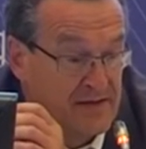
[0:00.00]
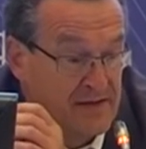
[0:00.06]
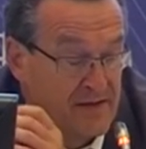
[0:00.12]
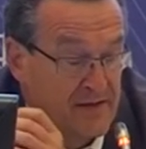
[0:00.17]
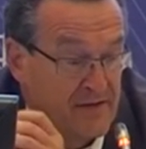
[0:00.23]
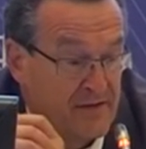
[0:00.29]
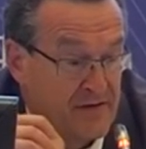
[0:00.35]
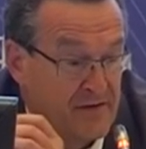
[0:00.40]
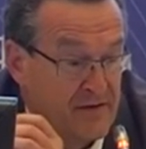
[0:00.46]

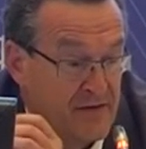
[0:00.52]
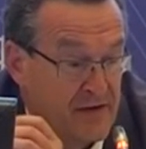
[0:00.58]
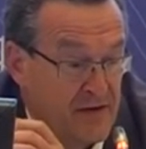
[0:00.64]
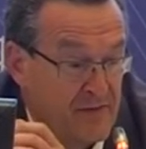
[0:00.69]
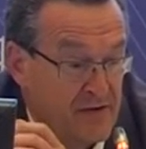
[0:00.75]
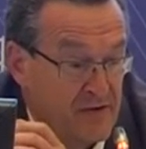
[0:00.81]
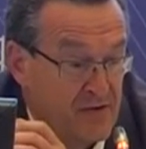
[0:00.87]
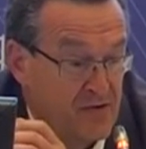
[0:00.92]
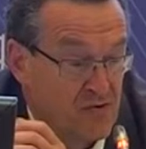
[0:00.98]
state of the
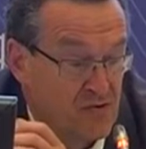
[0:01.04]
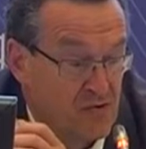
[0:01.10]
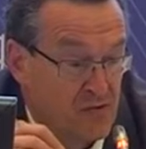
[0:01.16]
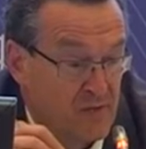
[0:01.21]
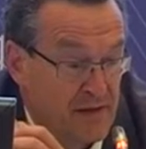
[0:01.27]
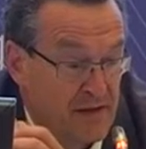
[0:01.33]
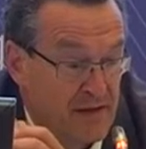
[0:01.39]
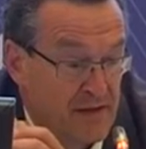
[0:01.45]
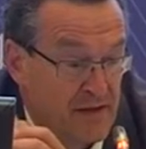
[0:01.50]
environment
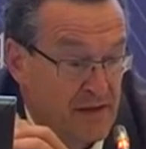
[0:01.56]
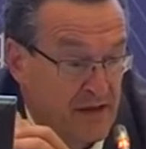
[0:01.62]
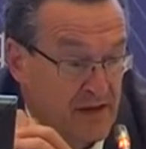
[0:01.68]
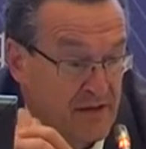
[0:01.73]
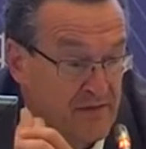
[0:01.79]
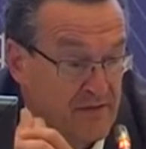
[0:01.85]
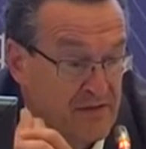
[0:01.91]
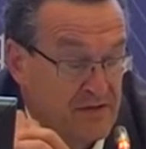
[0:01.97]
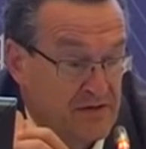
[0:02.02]
group and
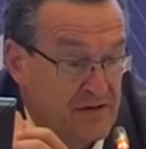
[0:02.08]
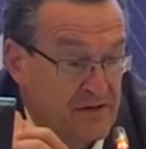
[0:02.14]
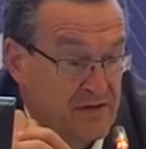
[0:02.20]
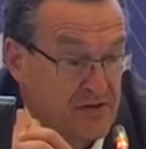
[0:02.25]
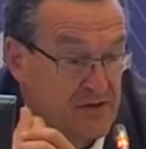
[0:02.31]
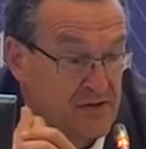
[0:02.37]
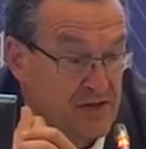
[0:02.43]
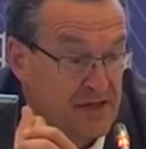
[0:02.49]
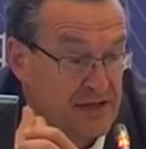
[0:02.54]
the
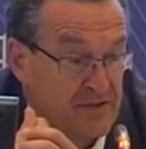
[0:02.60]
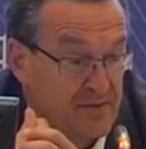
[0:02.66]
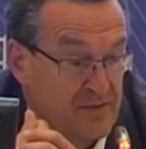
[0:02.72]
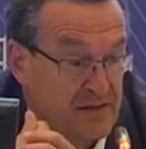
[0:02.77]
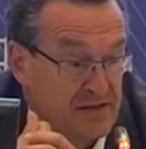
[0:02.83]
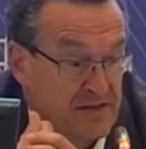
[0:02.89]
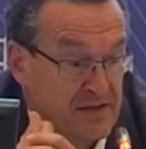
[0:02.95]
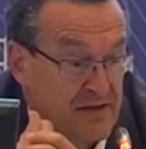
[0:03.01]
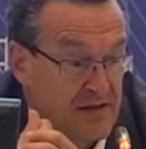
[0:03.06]
infrastructure
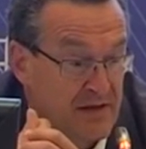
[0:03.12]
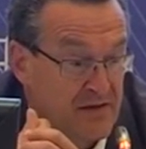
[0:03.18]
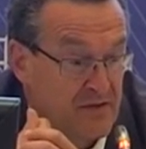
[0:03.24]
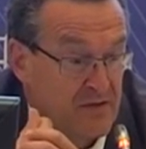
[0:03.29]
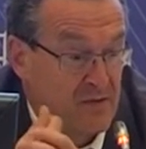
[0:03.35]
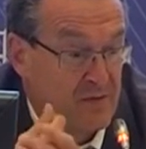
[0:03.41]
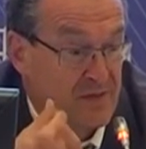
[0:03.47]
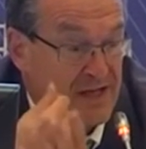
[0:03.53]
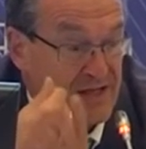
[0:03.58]
aspects in the other
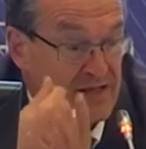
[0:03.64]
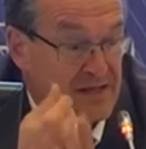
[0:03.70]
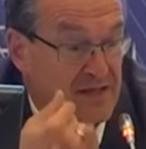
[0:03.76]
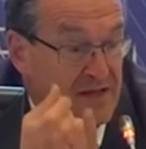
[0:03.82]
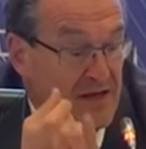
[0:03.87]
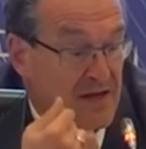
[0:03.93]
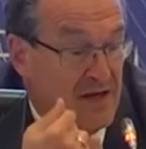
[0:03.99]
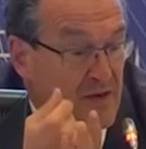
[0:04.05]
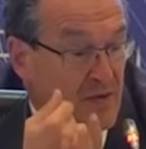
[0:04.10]
group. Yet
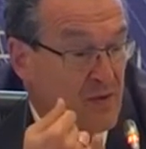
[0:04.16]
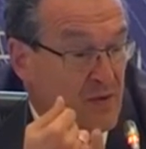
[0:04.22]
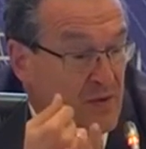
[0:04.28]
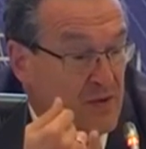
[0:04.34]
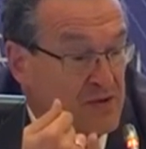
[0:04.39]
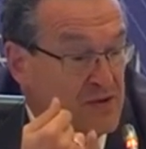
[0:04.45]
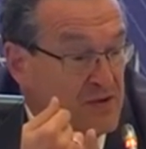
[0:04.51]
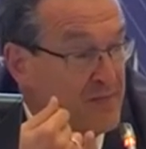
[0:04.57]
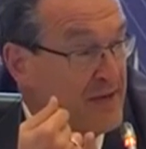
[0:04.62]
we
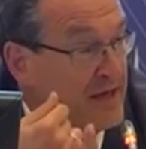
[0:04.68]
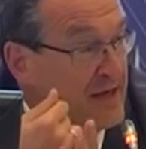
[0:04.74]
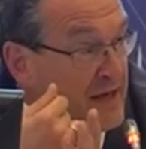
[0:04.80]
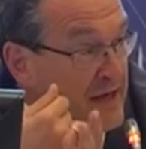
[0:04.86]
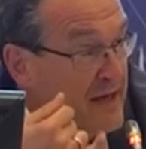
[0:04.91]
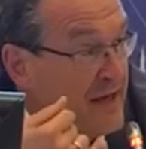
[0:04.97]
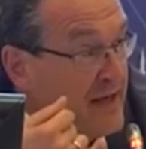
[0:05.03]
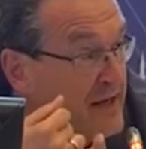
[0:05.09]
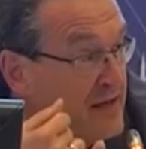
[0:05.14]
want to make
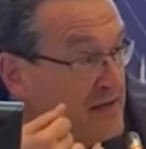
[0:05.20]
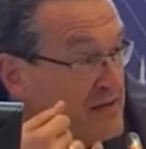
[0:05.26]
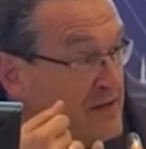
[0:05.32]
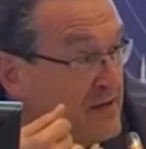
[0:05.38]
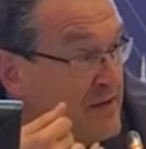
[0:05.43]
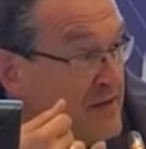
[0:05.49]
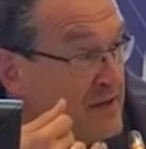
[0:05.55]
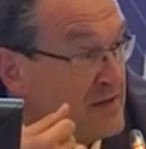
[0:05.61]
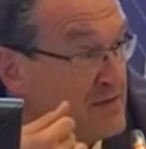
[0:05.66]
a link.
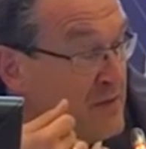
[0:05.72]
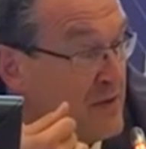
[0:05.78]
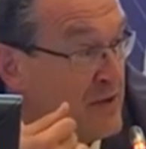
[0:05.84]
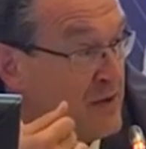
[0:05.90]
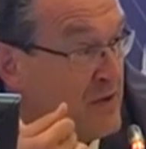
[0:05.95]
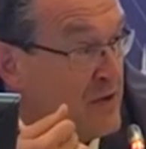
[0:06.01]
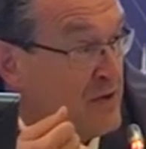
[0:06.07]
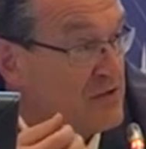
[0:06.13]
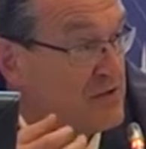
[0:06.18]
So that is
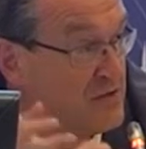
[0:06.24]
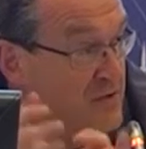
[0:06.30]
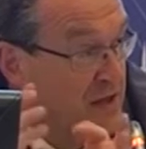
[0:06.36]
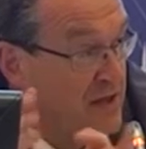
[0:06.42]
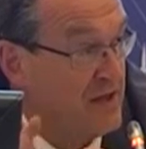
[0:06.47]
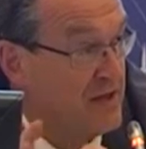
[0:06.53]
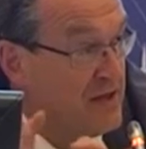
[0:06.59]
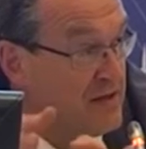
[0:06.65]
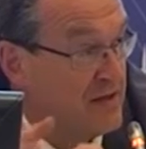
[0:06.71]
why we also
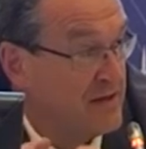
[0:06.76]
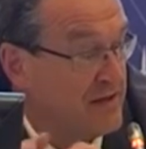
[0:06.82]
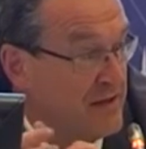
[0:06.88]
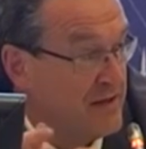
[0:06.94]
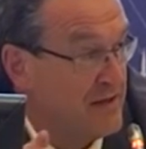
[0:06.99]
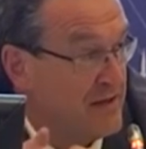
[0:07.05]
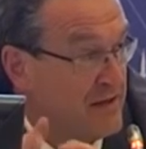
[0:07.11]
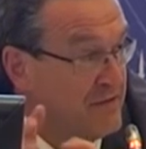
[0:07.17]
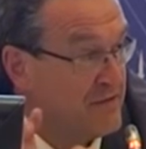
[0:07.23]
here
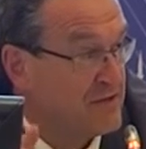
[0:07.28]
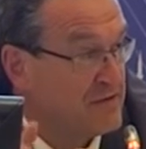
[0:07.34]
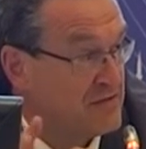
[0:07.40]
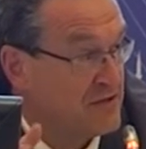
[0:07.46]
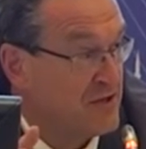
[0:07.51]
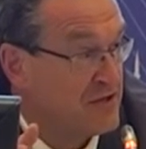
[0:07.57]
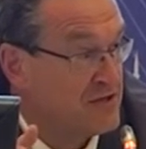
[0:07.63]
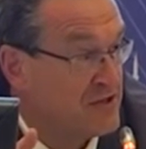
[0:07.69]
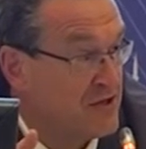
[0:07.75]
in the
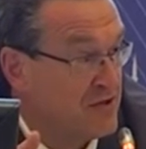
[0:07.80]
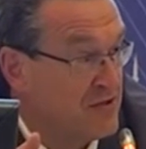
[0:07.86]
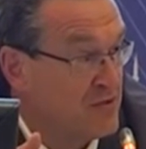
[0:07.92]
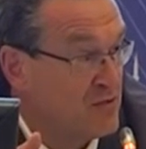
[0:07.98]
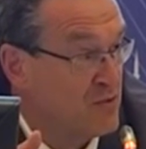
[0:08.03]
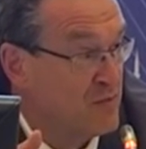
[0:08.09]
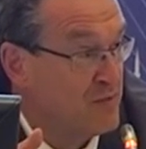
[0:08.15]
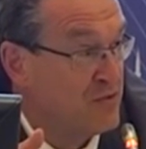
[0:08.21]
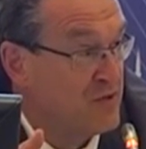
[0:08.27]
infrastructure
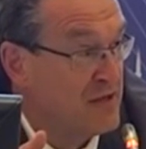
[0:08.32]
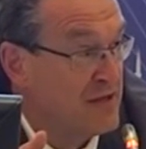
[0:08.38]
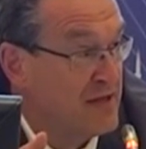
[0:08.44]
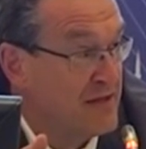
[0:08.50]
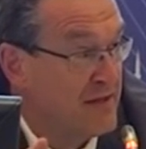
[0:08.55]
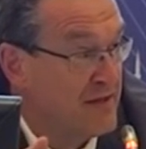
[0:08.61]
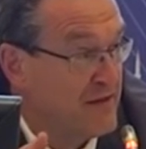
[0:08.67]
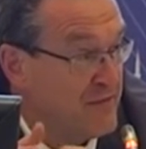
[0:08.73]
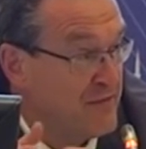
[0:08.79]
group,
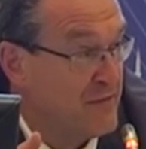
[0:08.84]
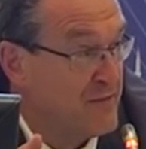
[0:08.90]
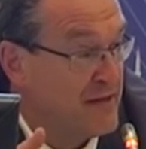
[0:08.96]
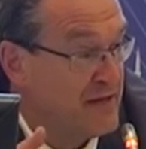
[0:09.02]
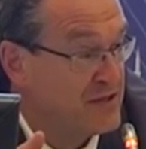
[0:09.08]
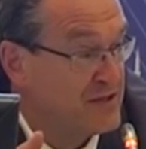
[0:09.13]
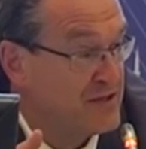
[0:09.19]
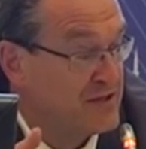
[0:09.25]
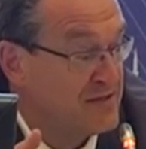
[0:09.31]
in the
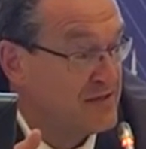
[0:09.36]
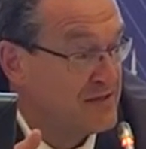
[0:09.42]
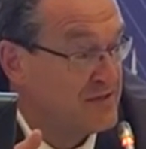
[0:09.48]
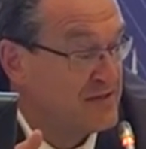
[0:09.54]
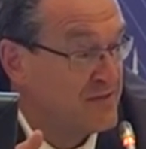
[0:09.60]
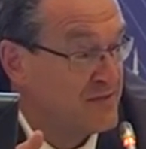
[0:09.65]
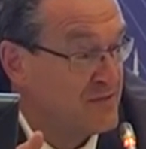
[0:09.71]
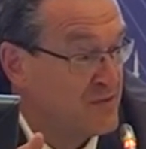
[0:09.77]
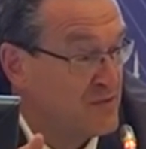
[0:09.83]
information
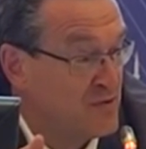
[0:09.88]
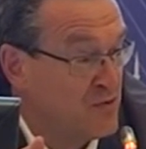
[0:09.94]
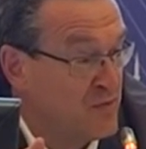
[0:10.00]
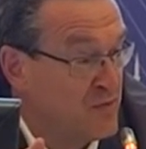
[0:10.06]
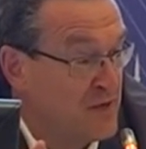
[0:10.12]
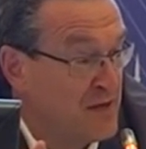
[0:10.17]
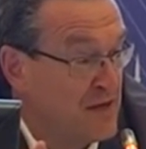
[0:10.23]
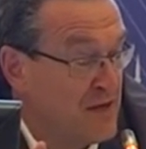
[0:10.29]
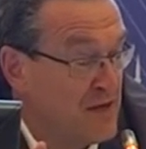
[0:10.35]
system
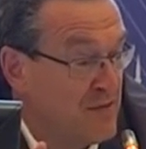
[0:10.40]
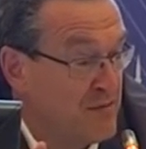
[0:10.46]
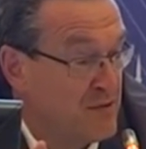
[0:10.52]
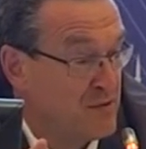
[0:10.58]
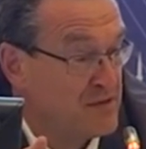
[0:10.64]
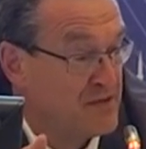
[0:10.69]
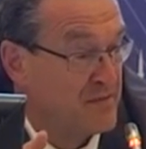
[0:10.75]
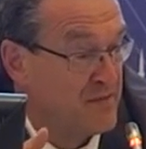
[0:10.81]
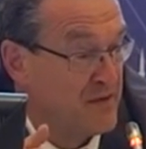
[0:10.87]
group,
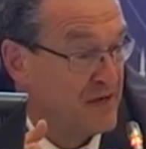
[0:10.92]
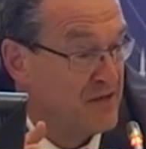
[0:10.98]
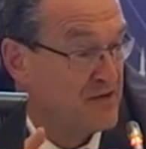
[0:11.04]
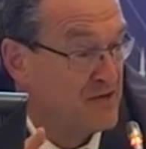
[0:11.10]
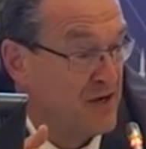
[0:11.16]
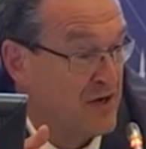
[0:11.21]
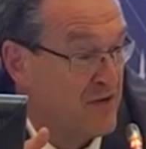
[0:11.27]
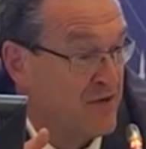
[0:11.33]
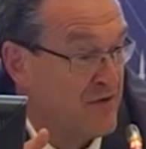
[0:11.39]
put a
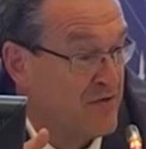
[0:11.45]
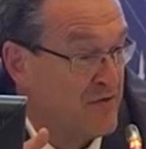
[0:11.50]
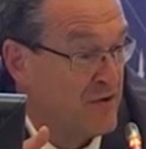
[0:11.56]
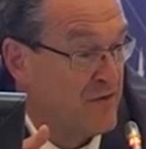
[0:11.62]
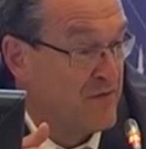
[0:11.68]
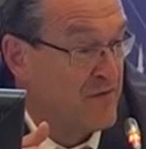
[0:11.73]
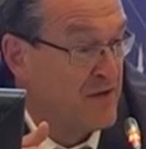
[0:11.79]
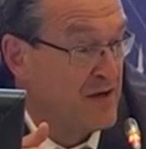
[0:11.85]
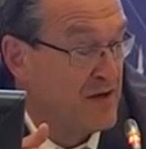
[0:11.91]
background
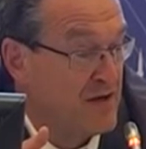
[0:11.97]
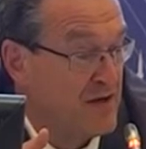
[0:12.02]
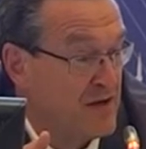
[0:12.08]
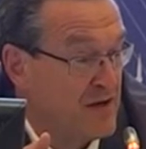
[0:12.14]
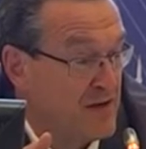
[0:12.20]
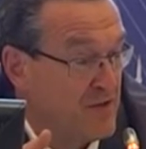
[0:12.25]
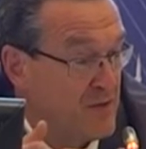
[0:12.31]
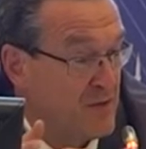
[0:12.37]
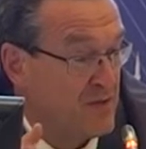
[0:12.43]
of
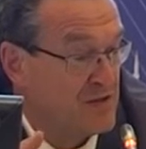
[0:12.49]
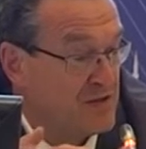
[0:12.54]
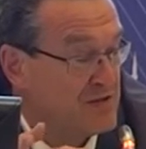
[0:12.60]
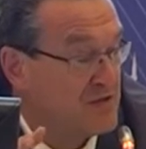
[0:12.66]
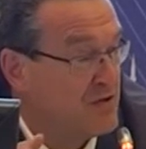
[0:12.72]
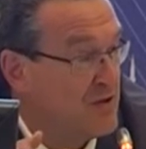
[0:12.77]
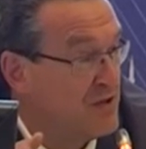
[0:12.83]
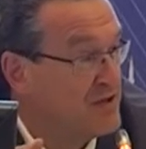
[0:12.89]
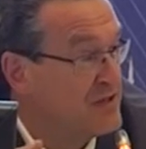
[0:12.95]
what is
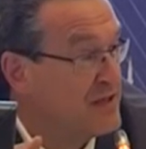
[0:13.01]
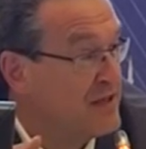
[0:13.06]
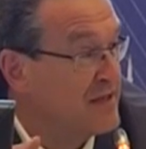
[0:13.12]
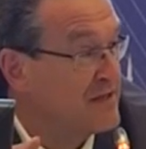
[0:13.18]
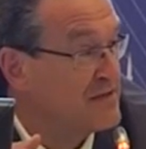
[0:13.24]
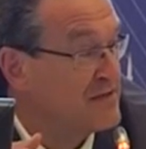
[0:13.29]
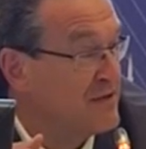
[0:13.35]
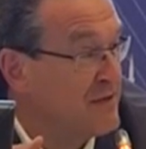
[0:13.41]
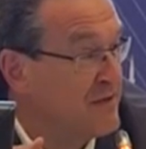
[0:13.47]
the
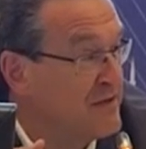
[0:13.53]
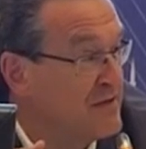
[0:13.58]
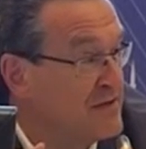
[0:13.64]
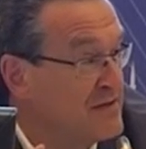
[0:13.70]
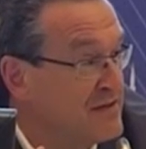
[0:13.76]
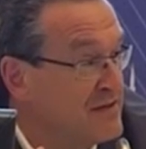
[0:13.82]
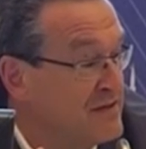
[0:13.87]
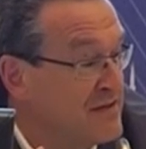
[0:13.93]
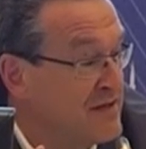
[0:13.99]
context of this
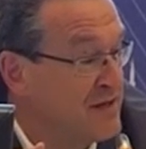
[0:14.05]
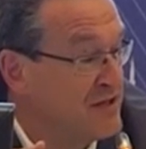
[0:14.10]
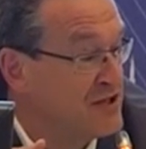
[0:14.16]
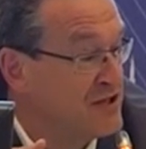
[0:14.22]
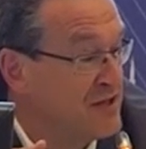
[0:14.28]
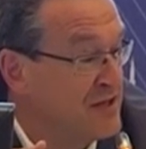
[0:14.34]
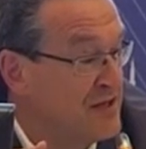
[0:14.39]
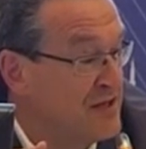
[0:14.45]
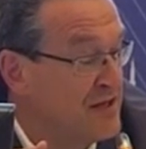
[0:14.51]

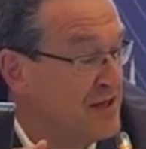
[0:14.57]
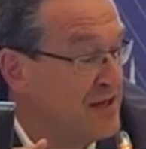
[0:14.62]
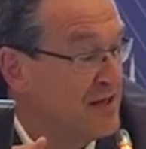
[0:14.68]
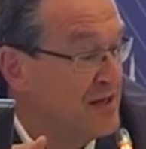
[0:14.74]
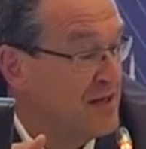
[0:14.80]
discussion.